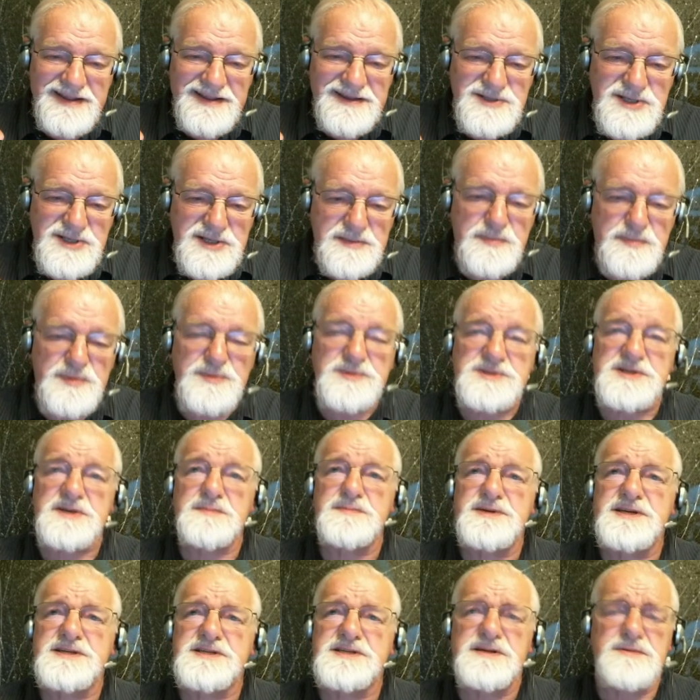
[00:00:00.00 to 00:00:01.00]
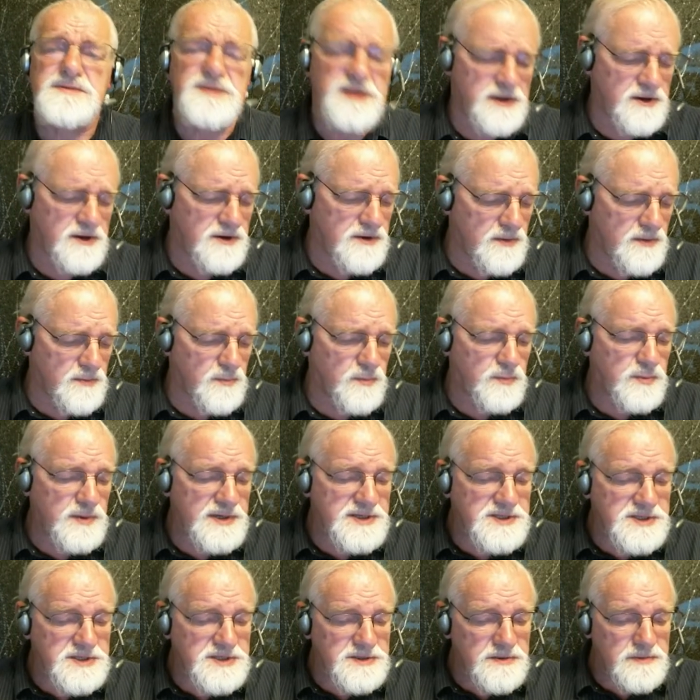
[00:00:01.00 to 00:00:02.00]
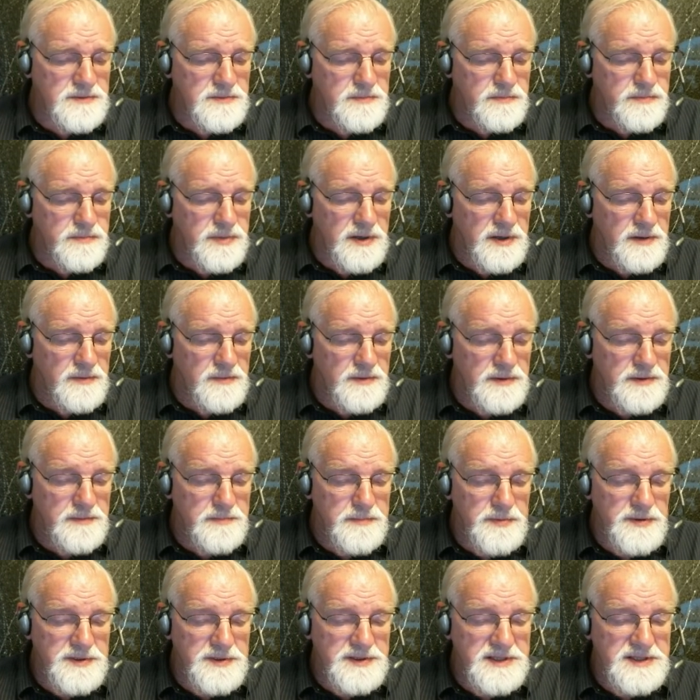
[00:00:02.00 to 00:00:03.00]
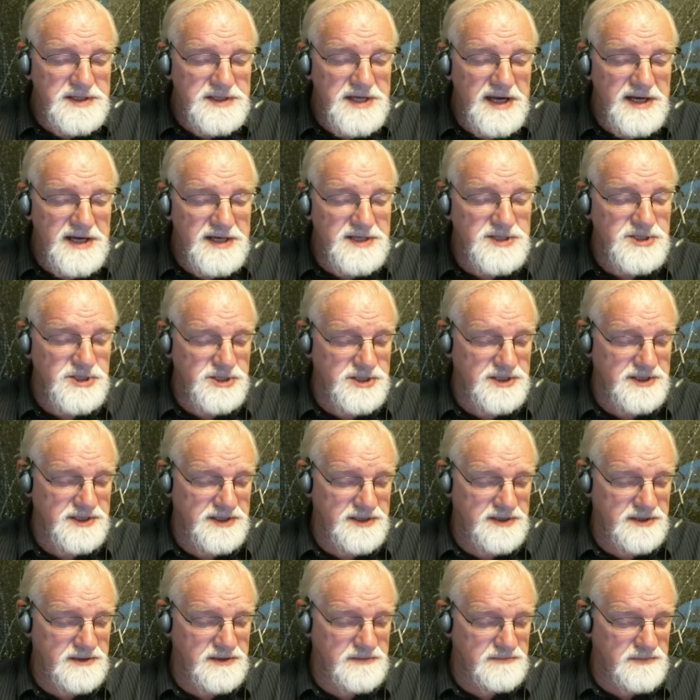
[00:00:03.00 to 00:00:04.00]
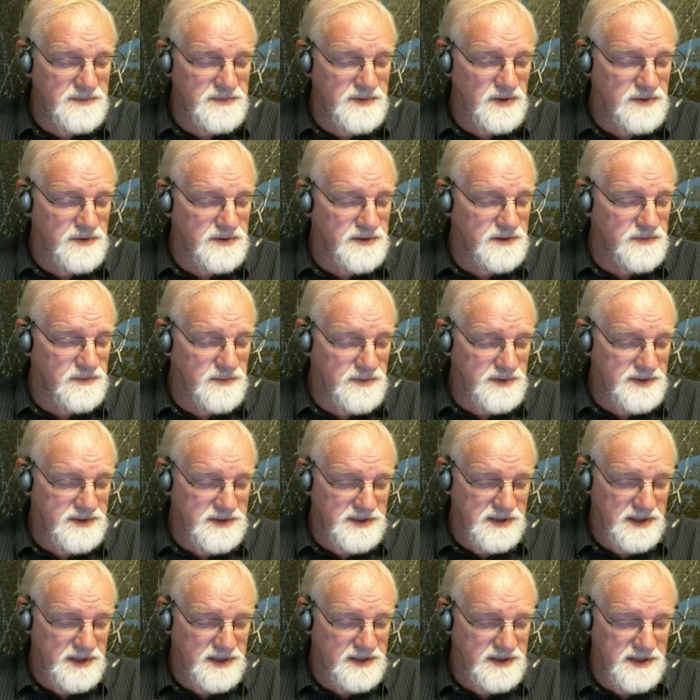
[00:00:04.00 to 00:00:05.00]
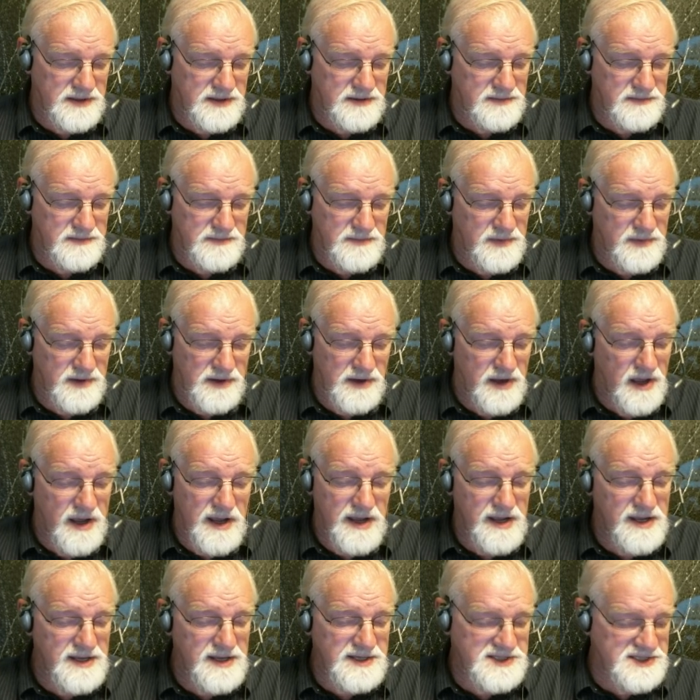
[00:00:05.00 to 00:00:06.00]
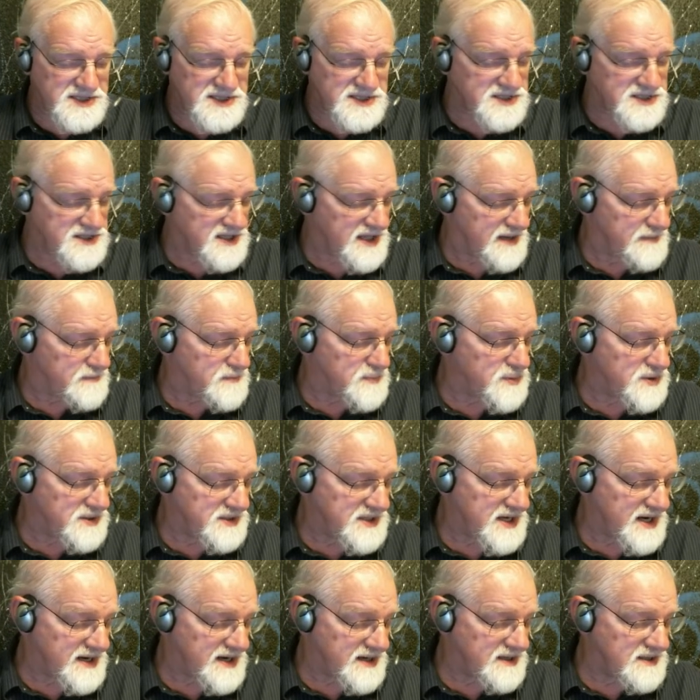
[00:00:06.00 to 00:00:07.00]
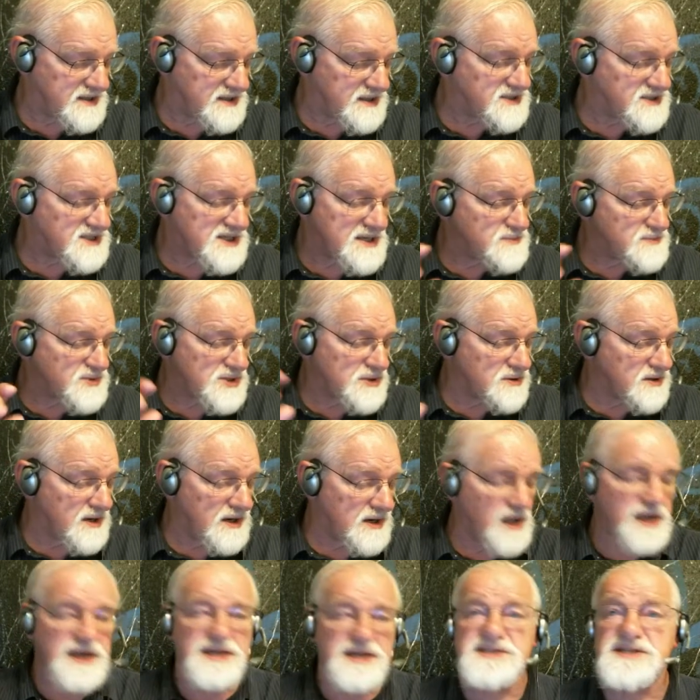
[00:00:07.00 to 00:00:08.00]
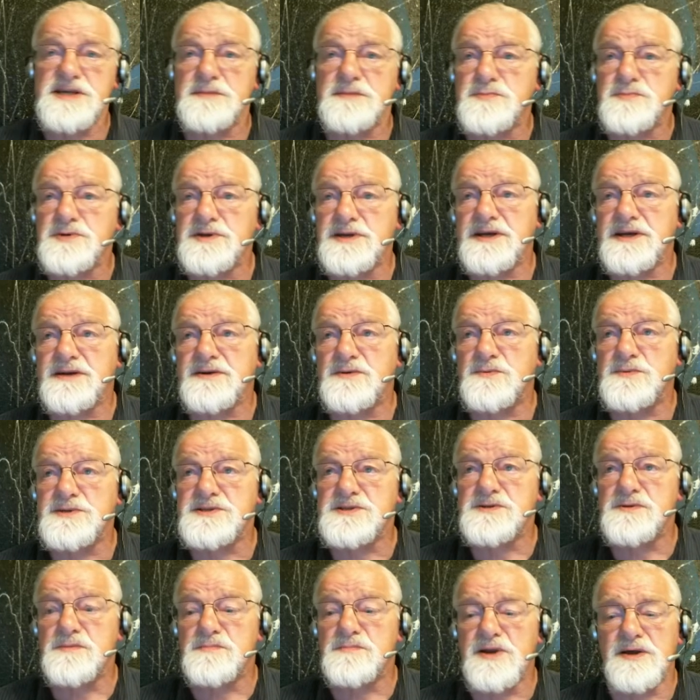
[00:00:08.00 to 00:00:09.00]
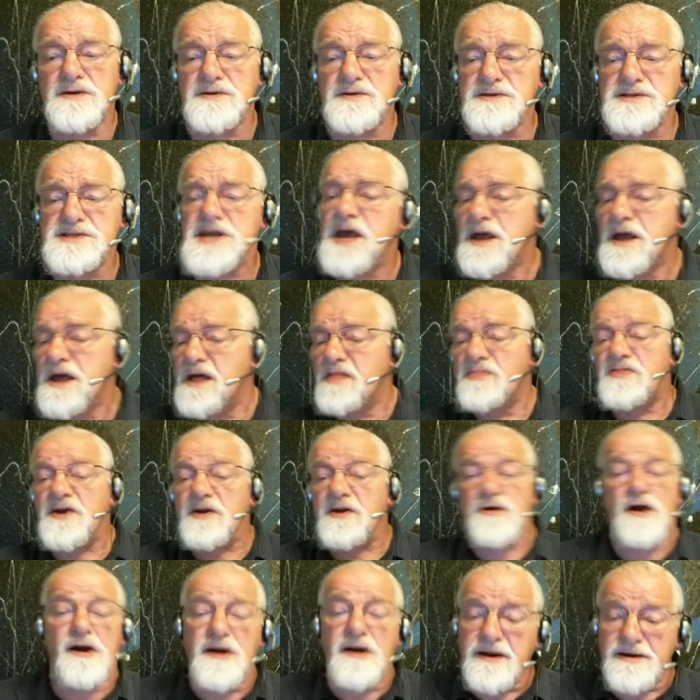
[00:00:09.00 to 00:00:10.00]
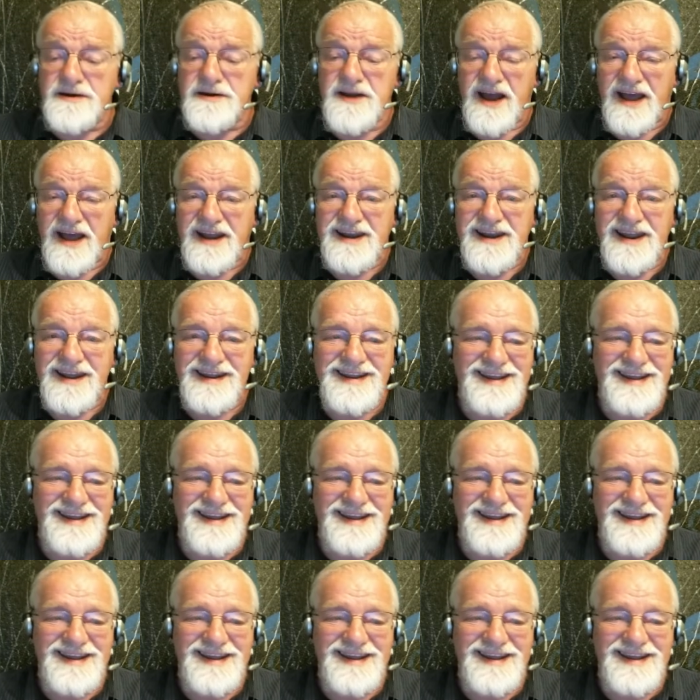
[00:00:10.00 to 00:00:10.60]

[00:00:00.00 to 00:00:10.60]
There's supposed to be something called whistleblower protection or uh, um, laws that protect, uh, some sort of laws that protect whistleblowers. There are none.